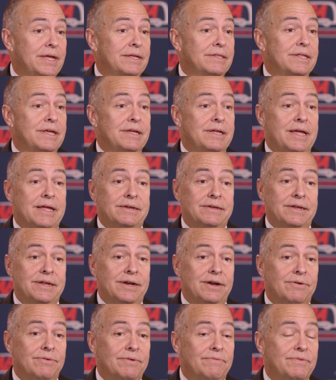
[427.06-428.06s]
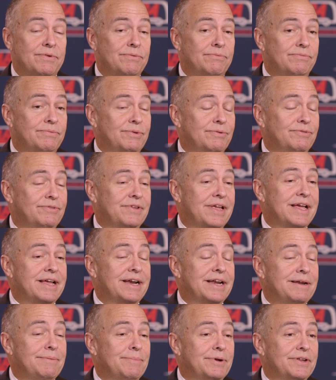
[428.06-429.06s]
and if you stay at
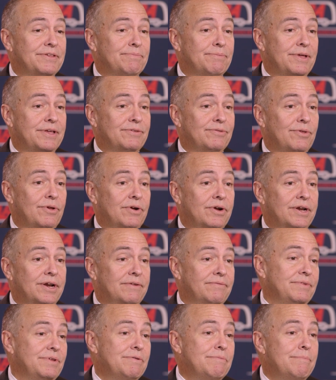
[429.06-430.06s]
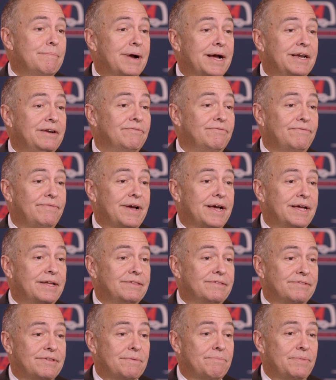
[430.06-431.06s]
anybody's place long enough, you might
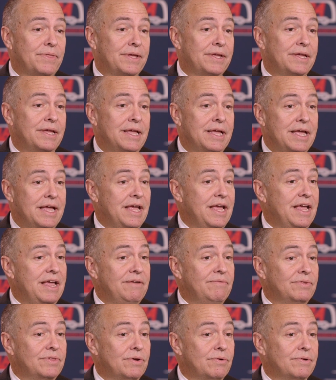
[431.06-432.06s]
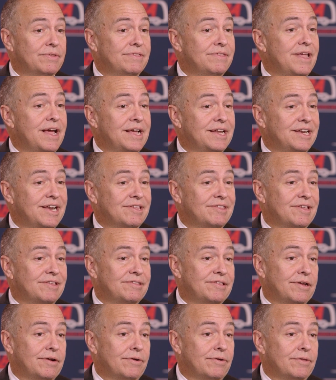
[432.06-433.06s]
find something, even though it's not
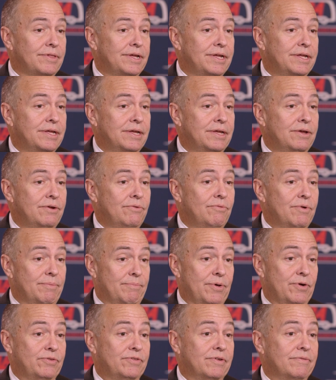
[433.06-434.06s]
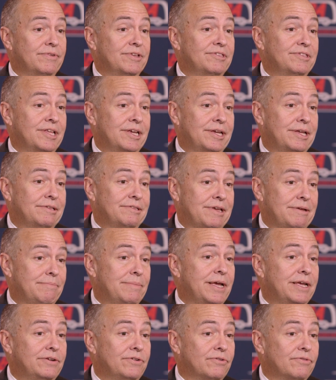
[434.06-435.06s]
necessarily what most of us think is a
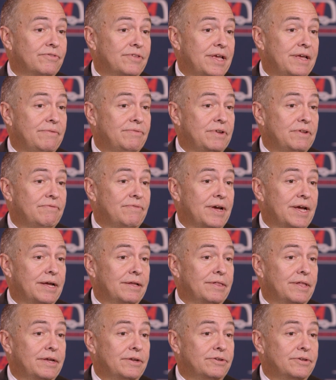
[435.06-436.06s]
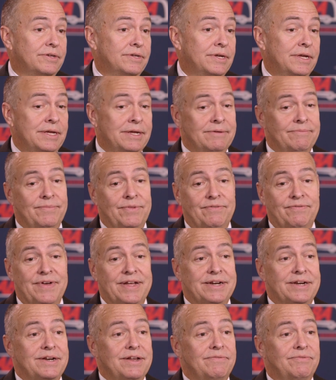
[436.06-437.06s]
major safety violation. You
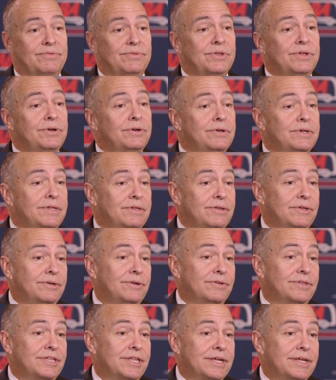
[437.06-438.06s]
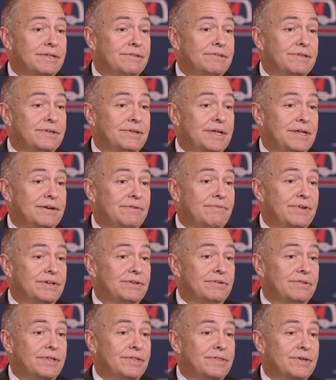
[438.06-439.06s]
find enough little things, and
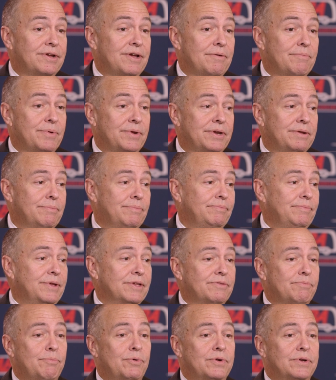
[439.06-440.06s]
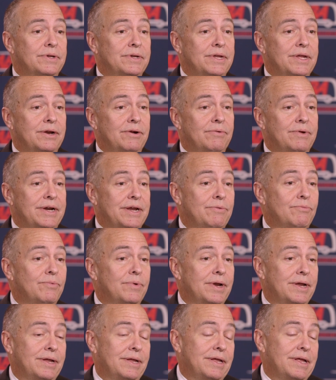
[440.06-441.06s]
eventually the company gets put,
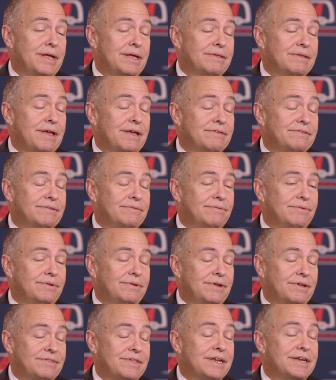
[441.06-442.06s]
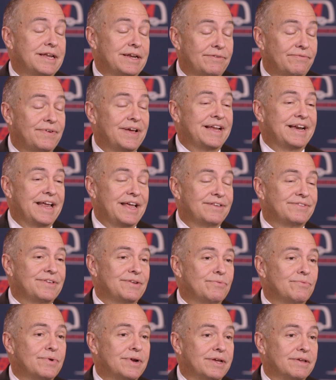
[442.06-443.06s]
gets identified as
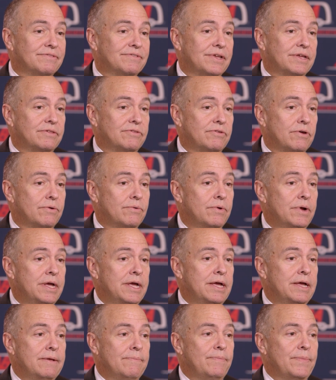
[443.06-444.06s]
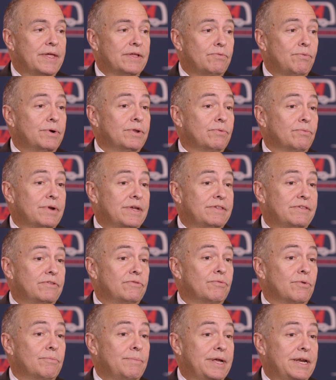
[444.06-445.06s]
a risk. And so that's one of the
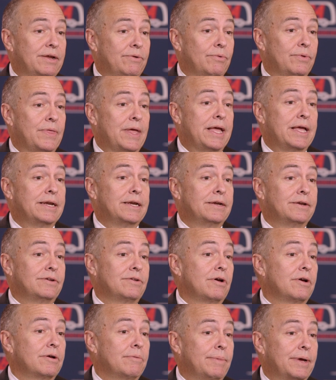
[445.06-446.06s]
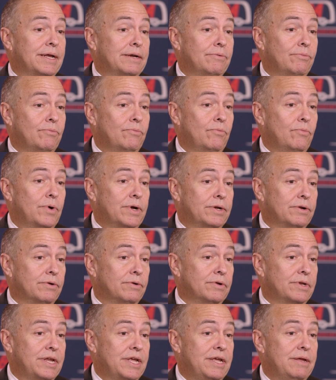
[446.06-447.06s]
reasons we're meeting with Annie, to talk about what
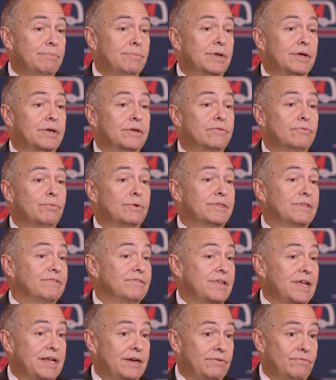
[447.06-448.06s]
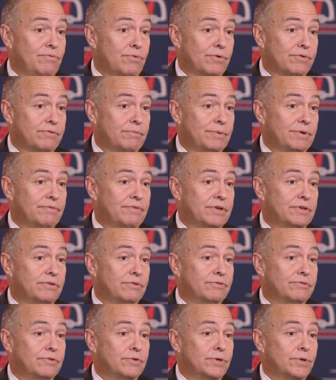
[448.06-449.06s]
her team does, what the state enforcement
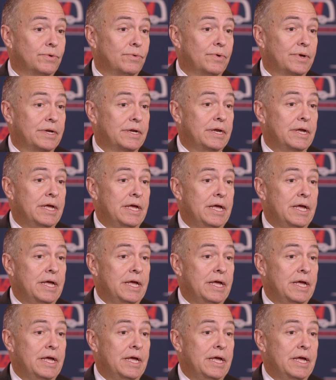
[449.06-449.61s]
officials are doing,